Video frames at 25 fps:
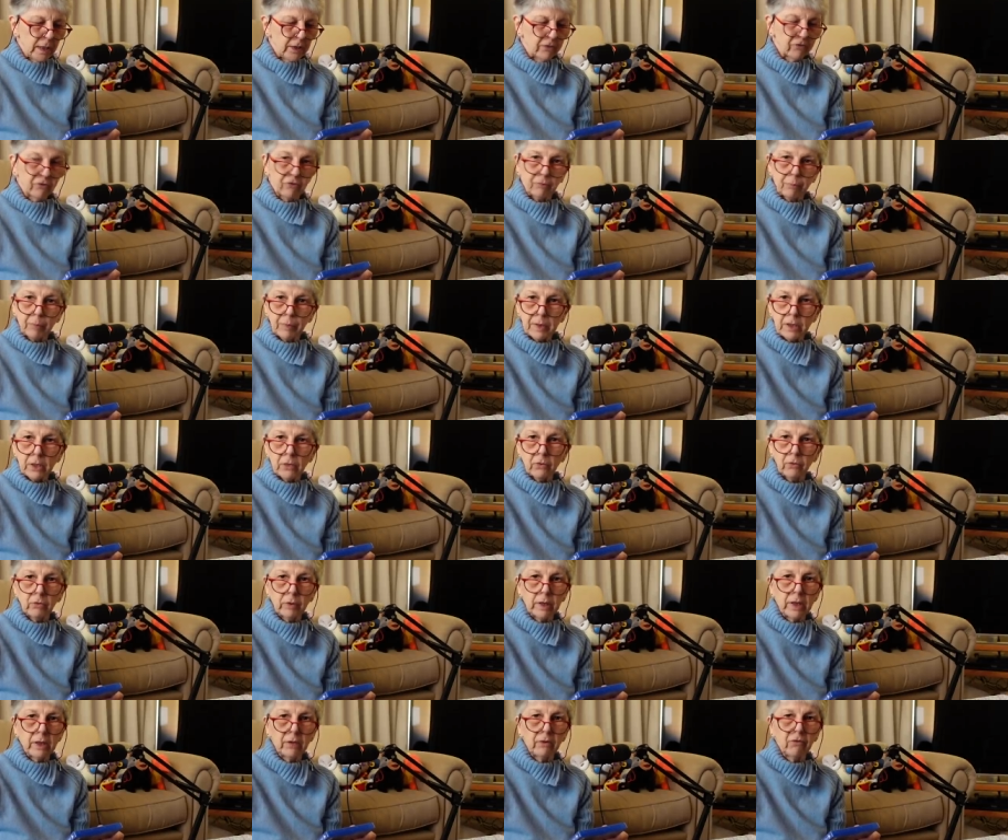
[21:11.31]

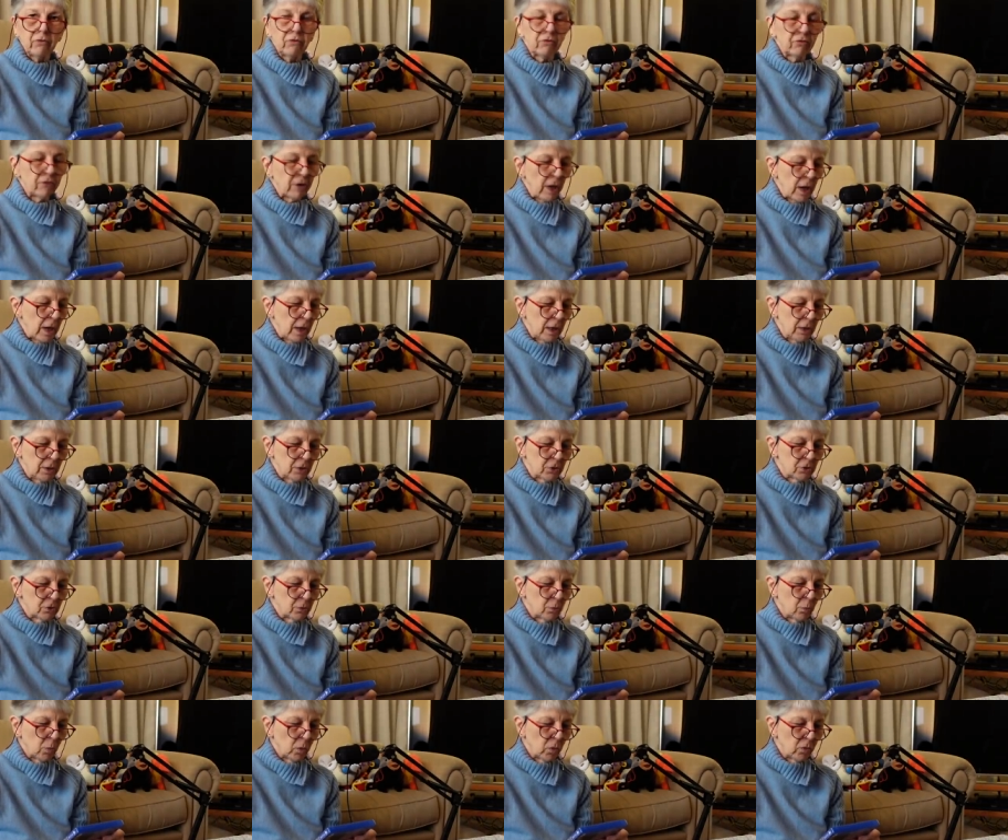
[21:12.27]
experience
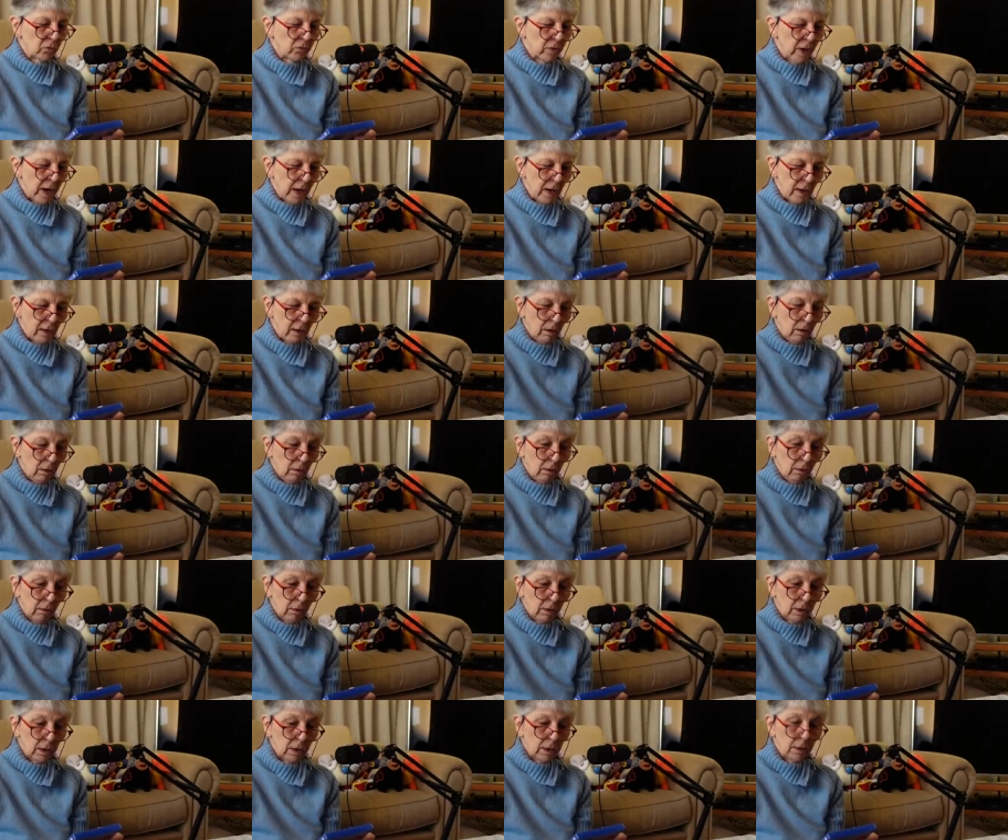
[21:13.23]
and morale.